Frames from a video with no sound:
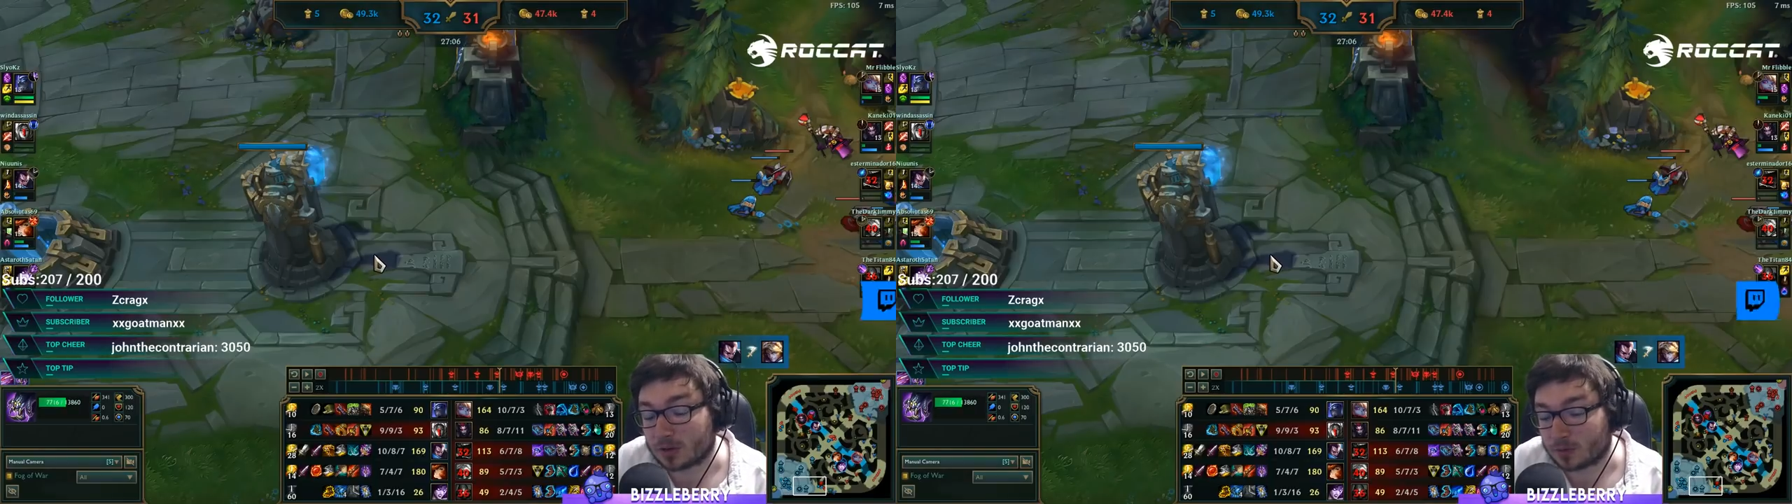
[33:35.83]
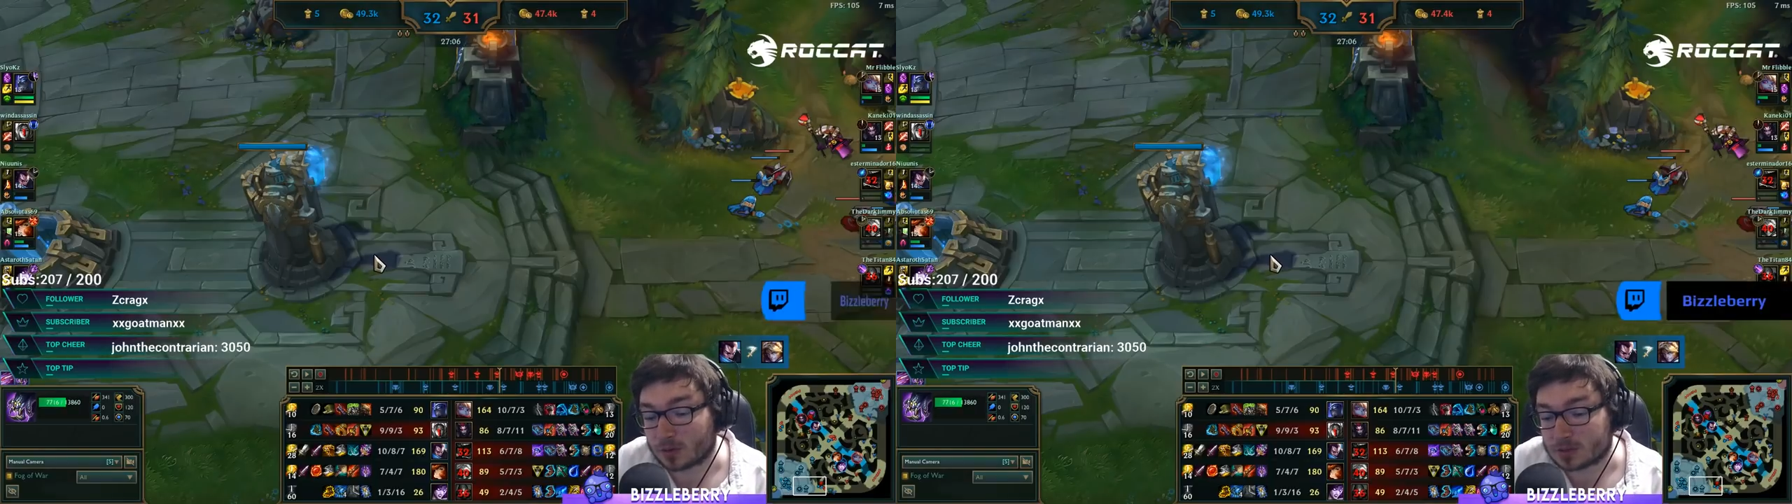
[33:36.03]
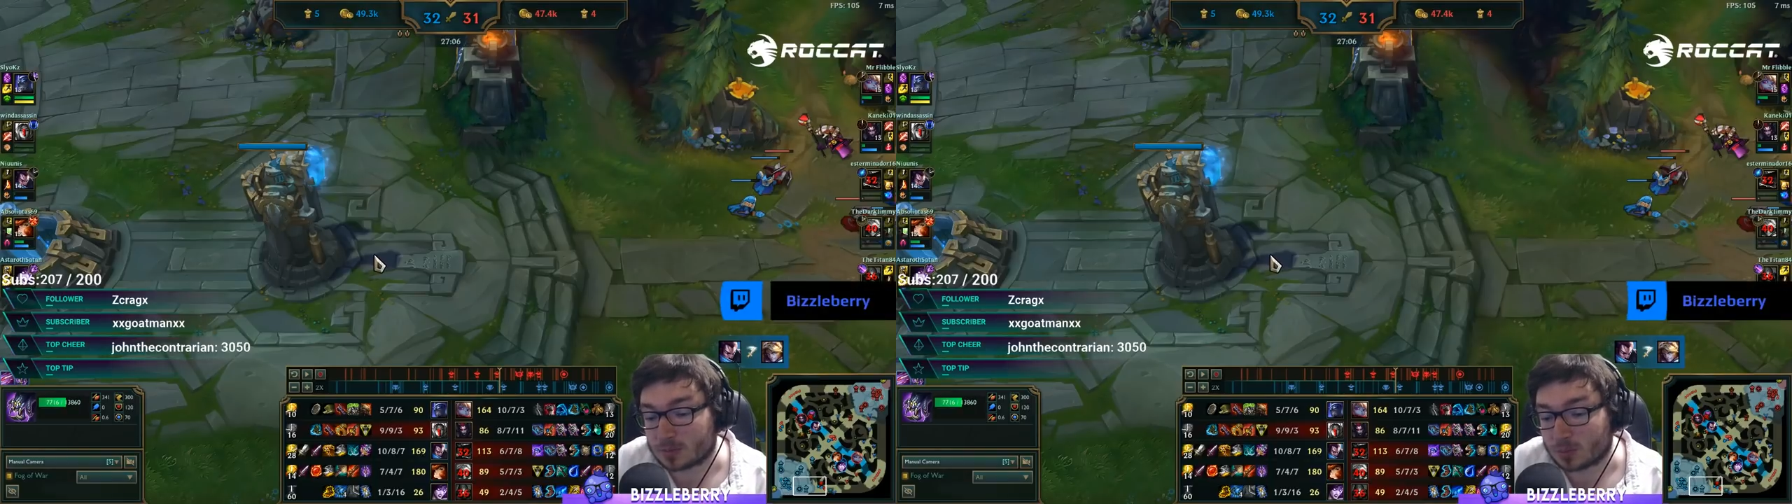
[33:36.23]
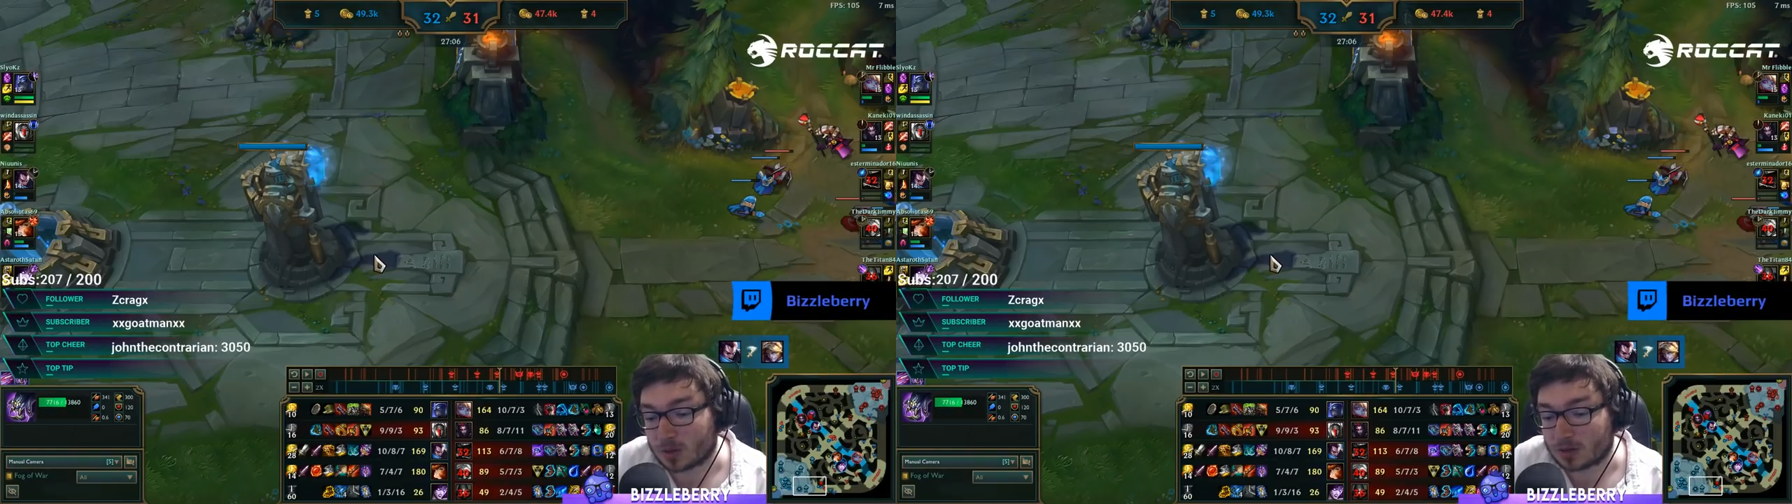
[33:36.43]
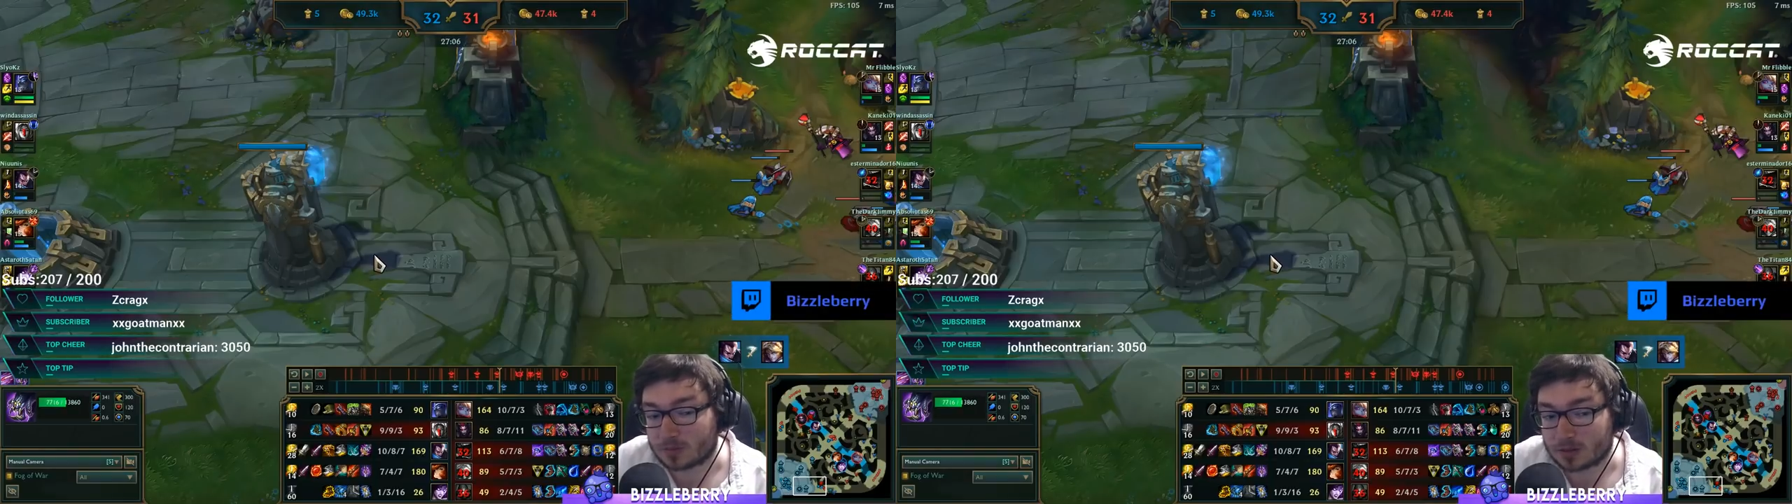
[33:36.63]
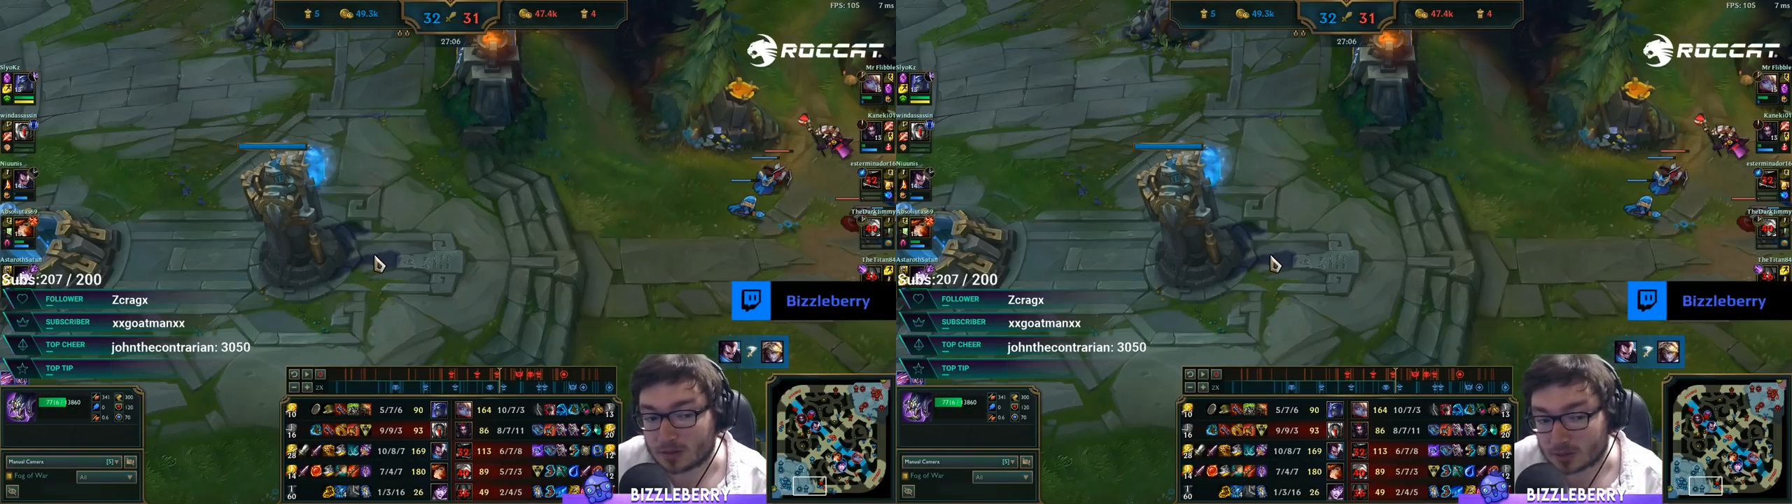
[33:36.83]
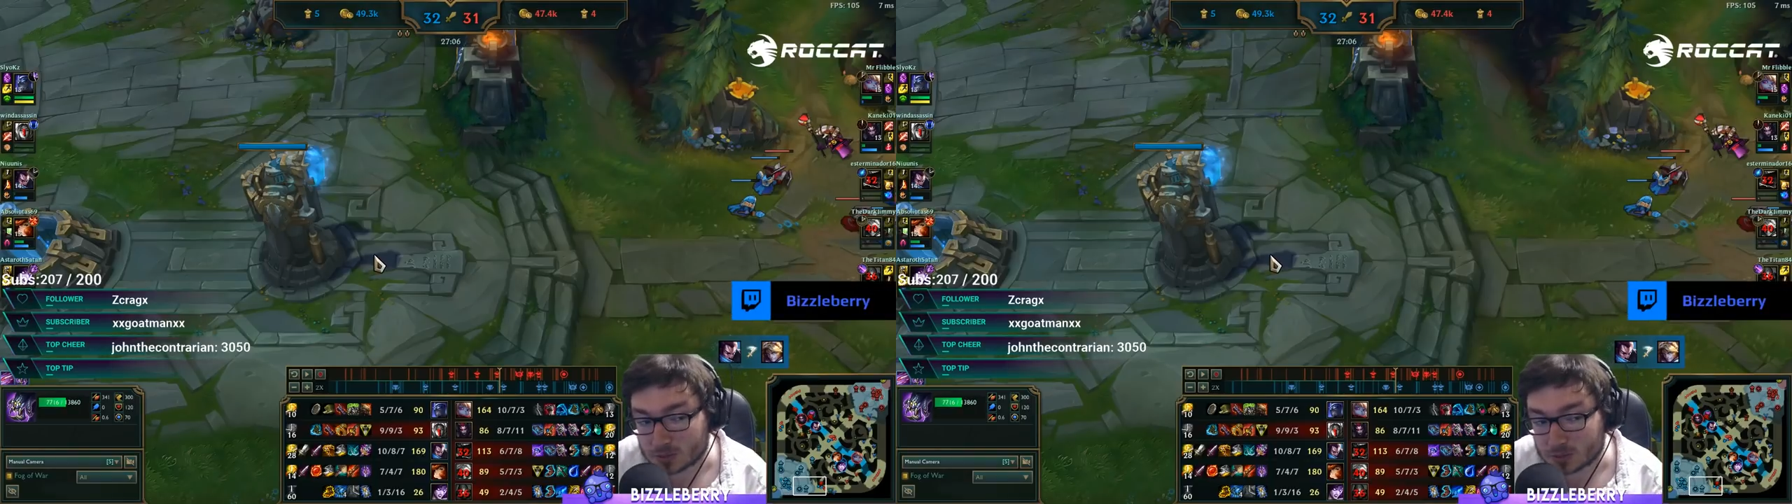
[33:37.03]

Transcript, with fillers: like for example, kind of did there,